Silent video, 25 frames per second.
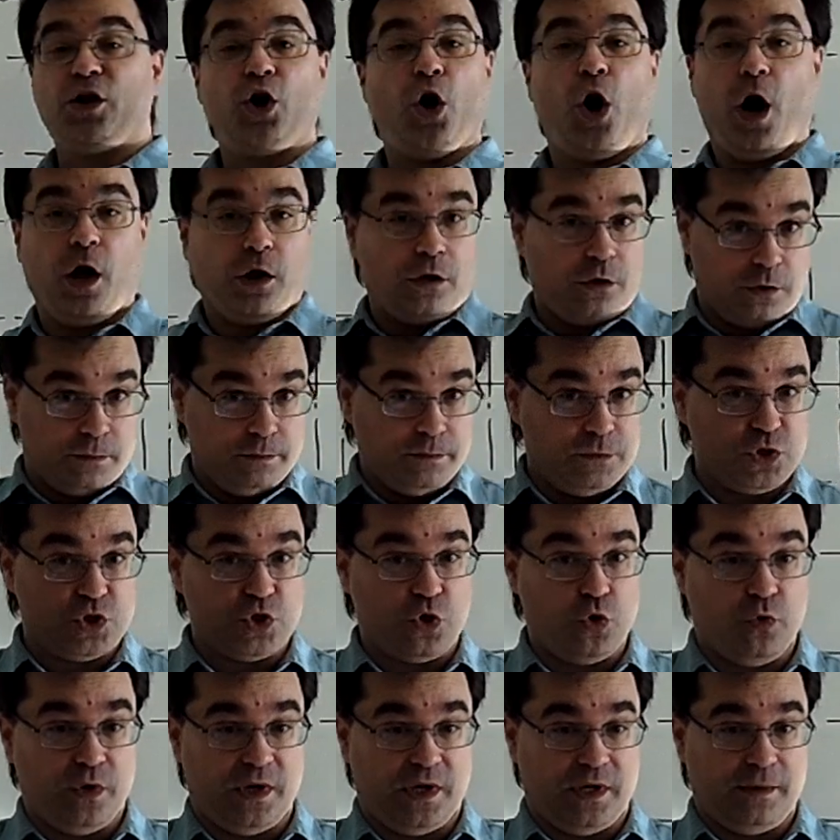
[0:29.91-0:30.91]

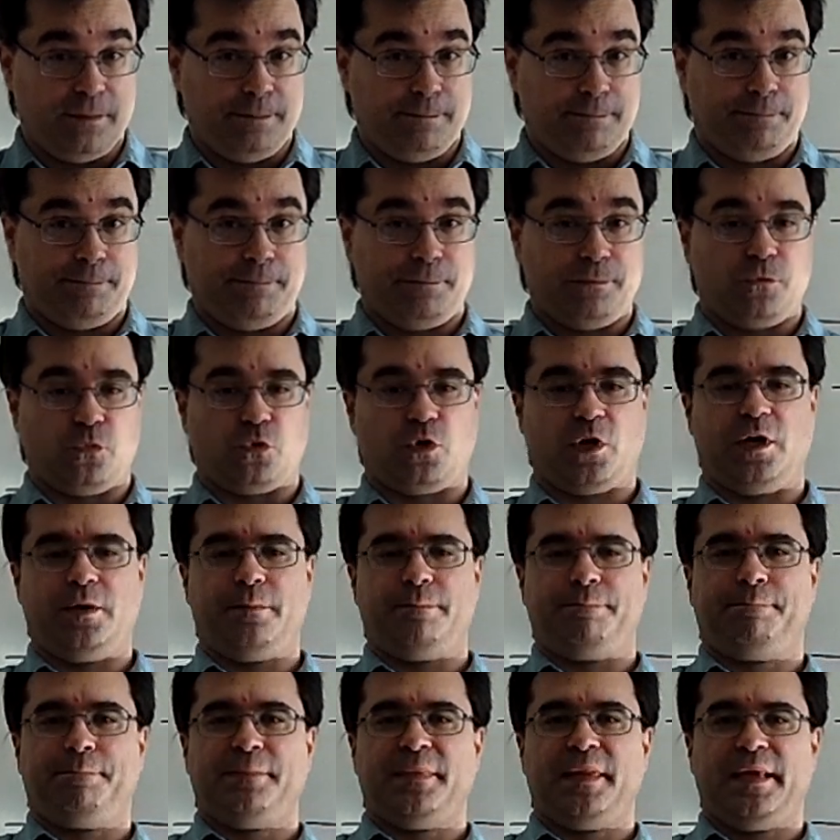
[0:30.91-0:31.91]
columns go in,
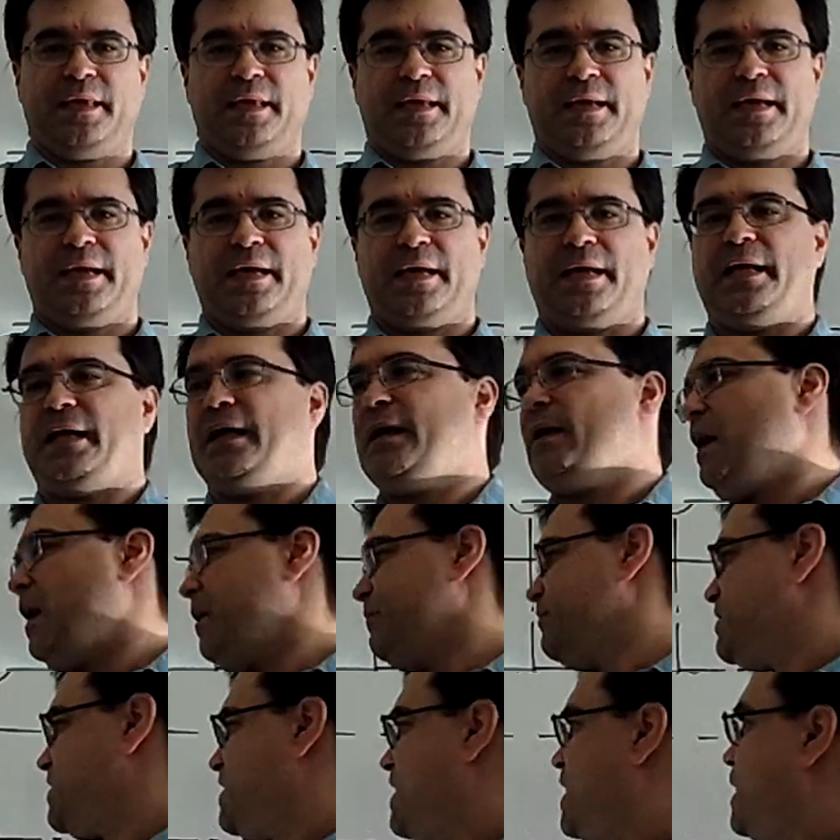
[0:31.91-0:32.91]
okay? Uh, I've